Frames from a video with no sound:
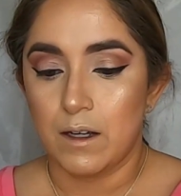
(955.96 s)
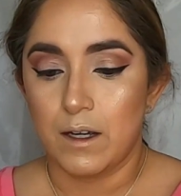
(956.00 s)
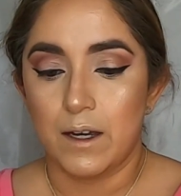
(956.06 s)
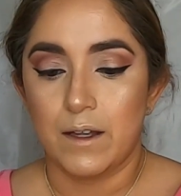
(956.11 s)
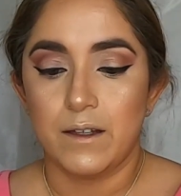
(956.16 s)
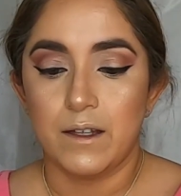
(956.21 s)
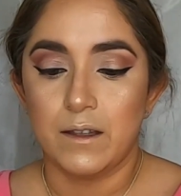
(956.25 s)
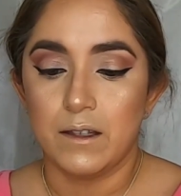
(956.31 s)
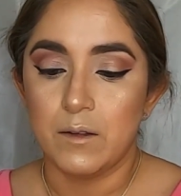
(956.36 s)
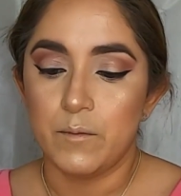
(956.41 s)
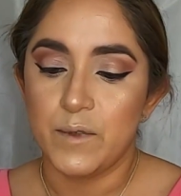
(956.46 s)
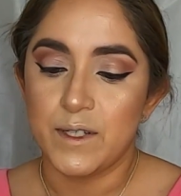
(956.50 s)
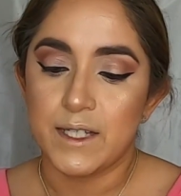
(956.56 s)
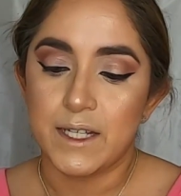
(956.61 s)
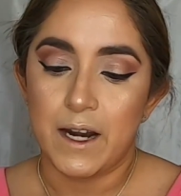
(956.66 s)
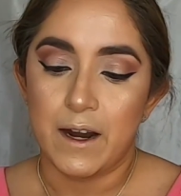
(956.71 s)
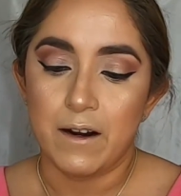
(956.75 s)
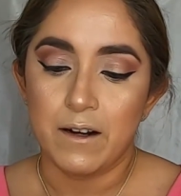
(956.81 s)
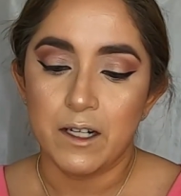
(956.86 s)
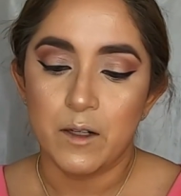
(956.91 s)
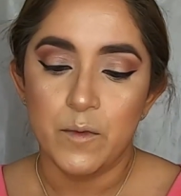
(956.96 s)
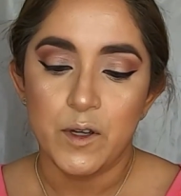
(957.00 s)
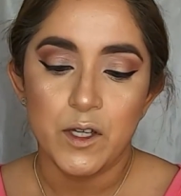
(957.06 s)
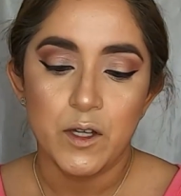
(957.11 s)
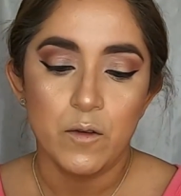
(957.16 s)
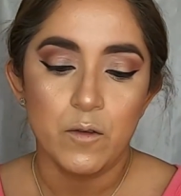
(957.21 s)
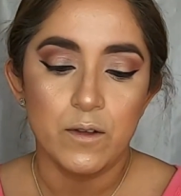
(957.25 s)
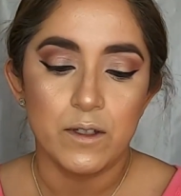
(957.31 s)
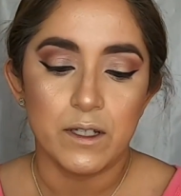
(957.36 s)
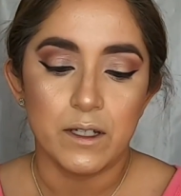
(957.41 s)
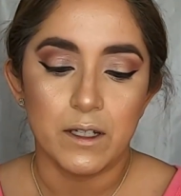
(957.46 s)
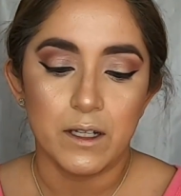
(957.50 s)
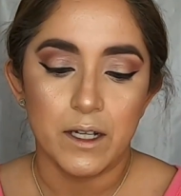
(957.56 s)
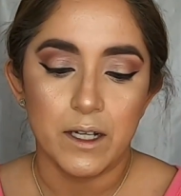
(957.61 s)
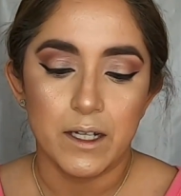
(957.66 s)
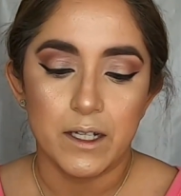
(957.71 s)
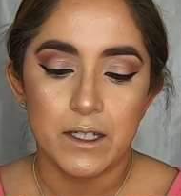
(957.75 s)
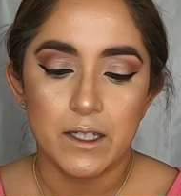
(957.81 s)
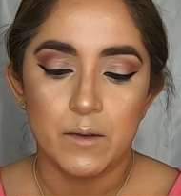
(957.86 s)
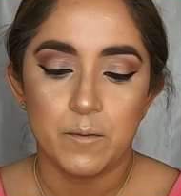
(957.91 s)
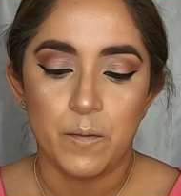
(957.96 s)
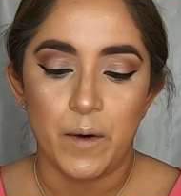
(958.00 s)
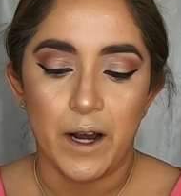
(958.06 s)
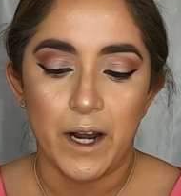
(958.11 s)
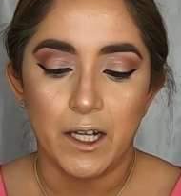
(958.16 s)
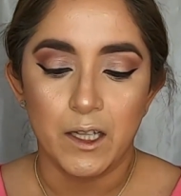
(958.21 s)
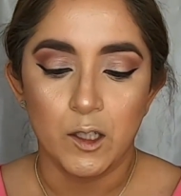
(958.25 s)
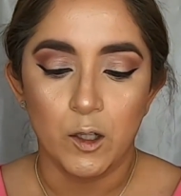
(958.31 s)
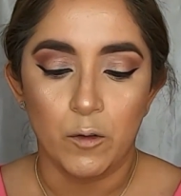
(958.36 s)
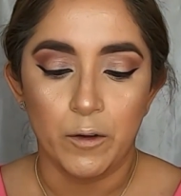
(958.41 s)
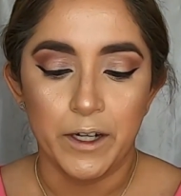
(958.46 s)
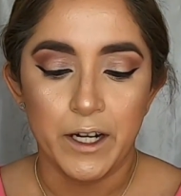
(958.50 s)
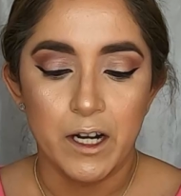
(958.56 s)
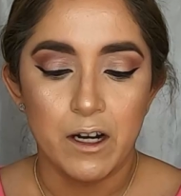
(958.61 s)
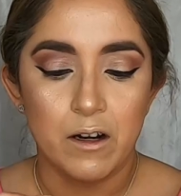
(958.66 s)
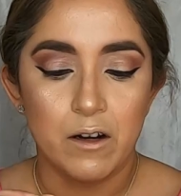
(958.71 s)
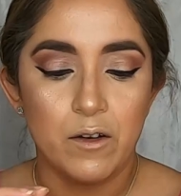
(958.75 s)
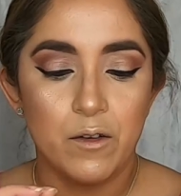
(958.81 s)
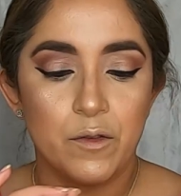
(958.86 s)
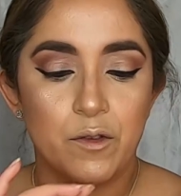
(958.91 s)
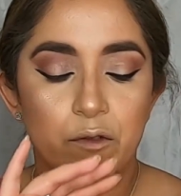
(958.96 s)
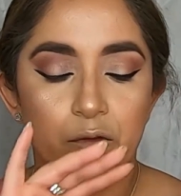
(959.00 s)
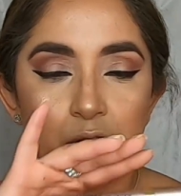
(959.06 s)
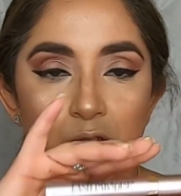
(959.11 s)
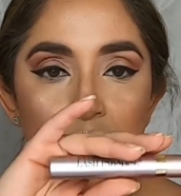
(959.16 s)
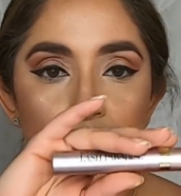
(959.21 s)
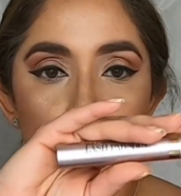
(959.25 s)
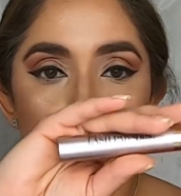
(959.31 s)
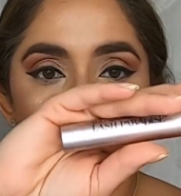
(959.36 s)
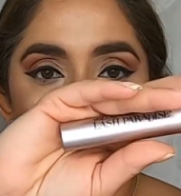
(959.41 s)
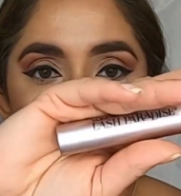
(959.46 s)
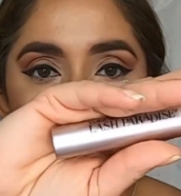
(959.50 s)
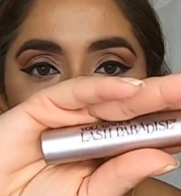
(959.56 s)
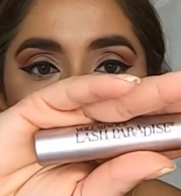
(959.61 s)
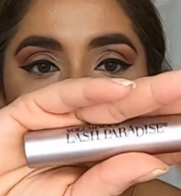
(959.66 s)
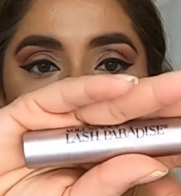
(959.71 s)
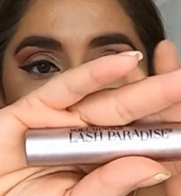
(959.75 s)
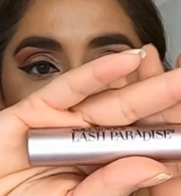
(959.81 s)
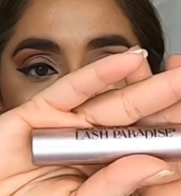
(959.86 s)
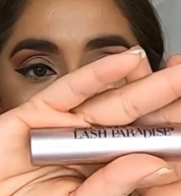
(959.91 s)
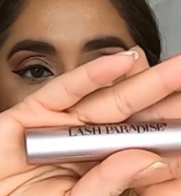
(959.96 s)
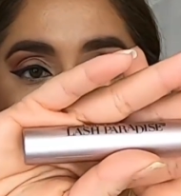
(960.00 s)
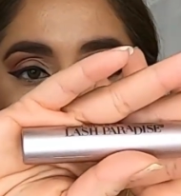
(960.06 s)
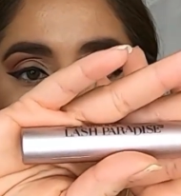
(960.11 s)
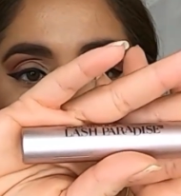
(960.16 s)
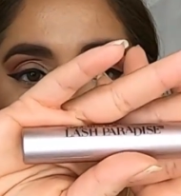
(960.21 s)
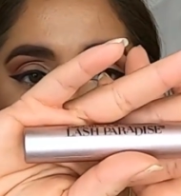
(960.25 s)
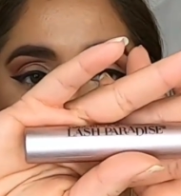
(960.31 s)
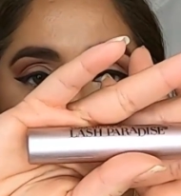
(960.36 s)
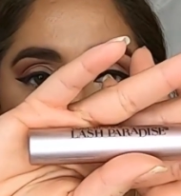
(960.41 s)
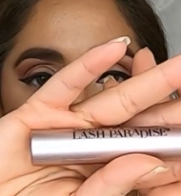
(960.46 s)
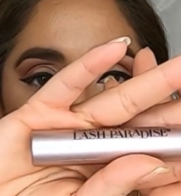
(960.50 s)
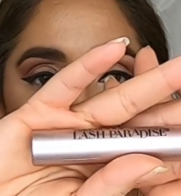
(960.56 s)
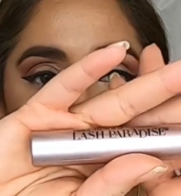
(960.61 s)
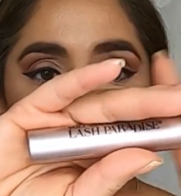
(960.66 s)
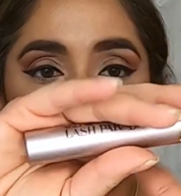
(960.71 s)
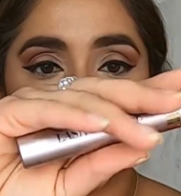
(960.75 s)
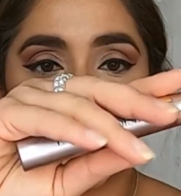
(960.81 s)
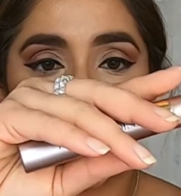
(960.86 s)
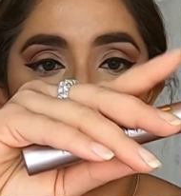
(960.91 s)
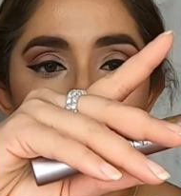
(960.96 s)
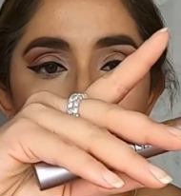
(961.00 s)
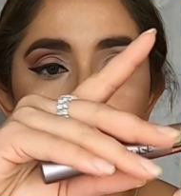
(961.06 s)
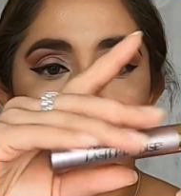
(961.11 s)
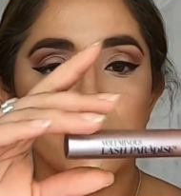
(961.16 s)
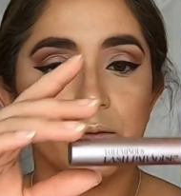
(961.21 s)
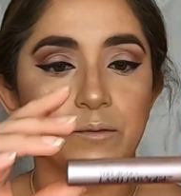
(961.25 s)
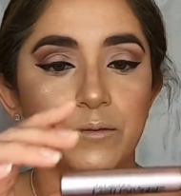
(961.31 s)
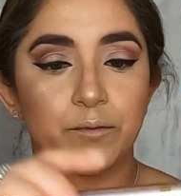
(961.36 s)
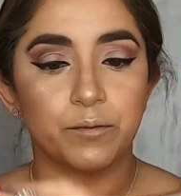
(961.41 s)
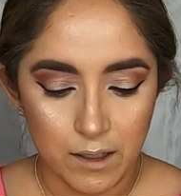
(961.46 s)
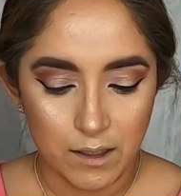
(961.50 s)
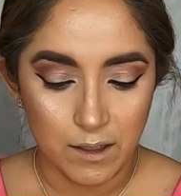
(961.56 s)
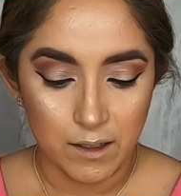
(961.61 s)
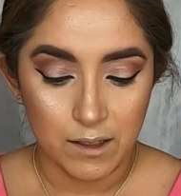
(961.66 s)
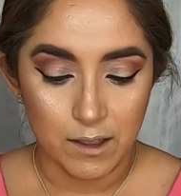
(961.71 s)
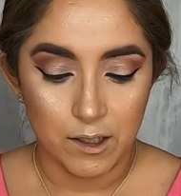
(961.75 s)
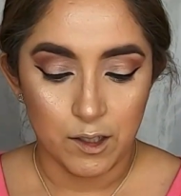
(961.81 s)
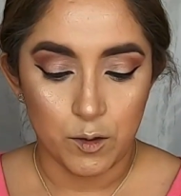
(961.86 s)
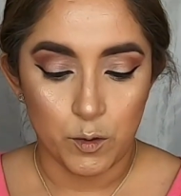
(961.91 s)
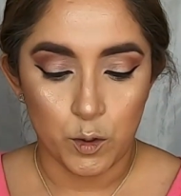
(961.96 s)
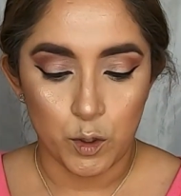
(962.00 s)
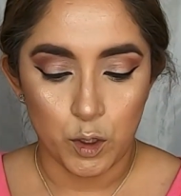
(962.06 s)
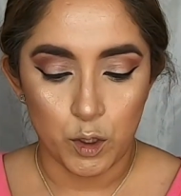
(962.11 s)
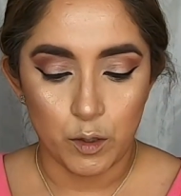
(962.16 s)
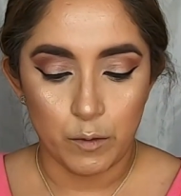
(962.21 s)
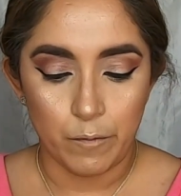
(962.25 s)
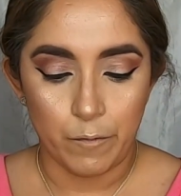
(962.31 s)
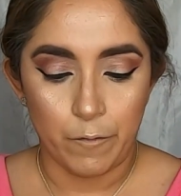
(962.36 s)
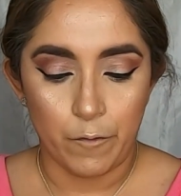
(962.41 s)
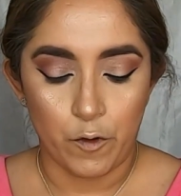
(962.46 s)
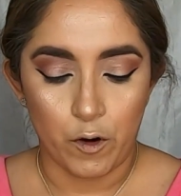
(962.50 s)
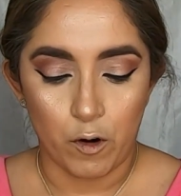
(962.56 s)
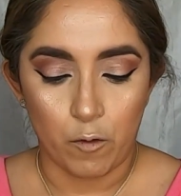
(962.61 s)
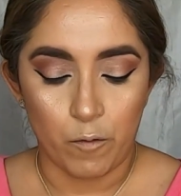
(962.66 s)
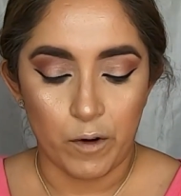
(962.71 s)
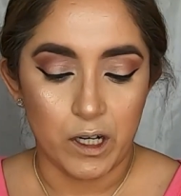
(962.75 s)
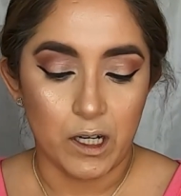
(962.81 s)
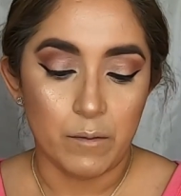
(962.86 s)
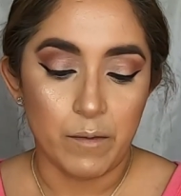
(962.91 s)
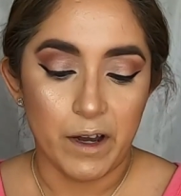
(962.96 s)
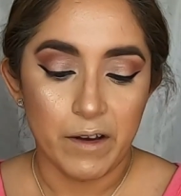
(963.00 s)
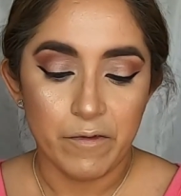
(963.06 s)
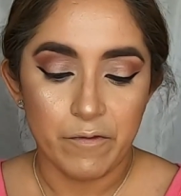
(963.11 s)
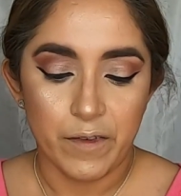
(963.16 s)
And then the mascara I'm gonna be using is by L'Oreal, the Voluminous Lash Paradise Mascara. This is a dupe for one of my